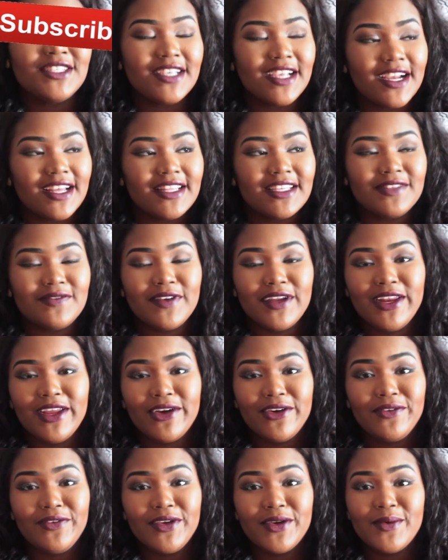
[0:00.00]
share this
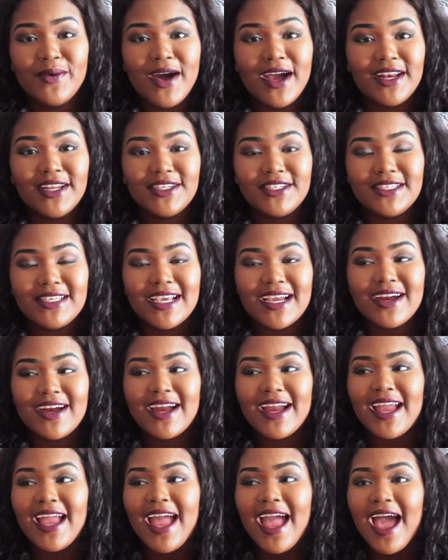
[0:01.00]
video if you want to share
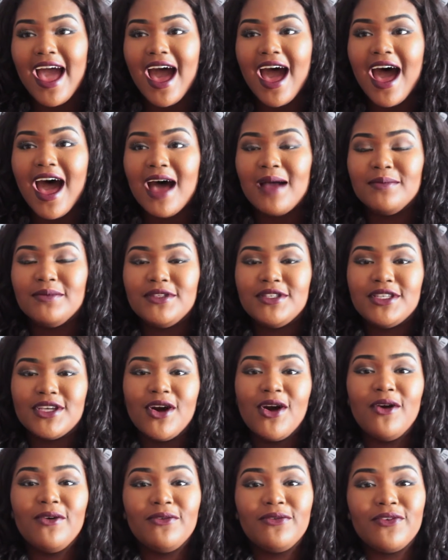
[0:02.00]
it. Um,
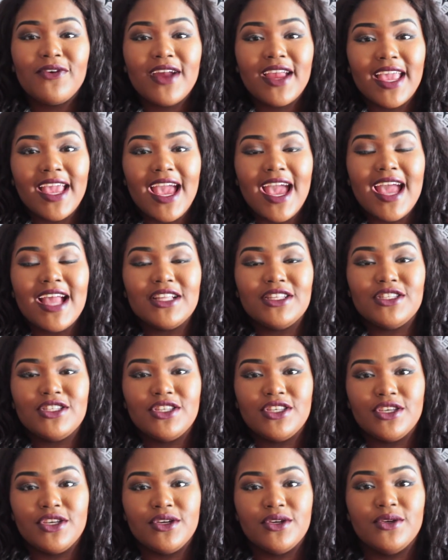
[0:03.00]
don't forget
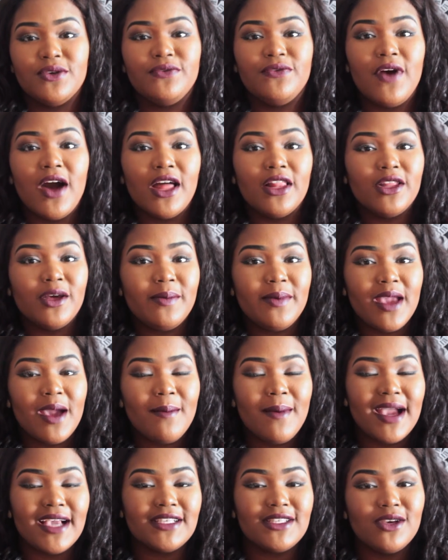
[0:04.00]
to follow me
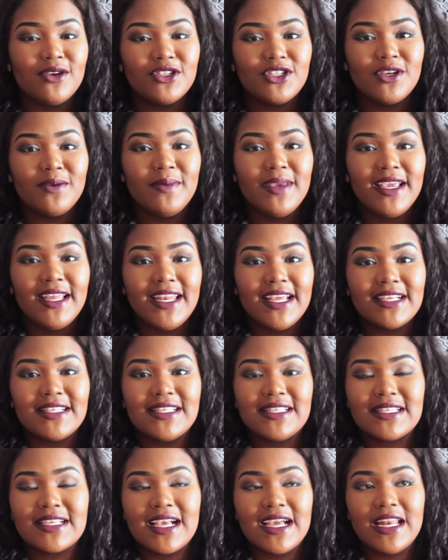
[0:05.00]
on my social
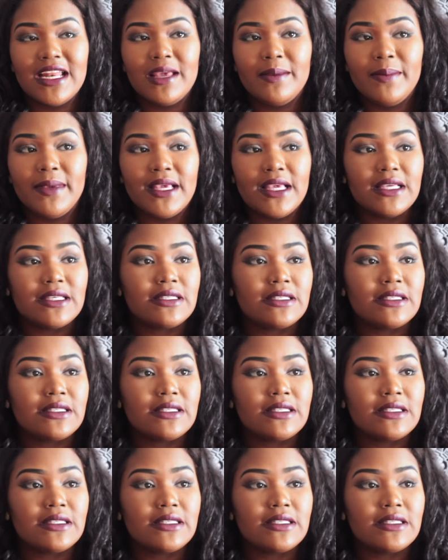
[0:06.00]
medias. It's gonna be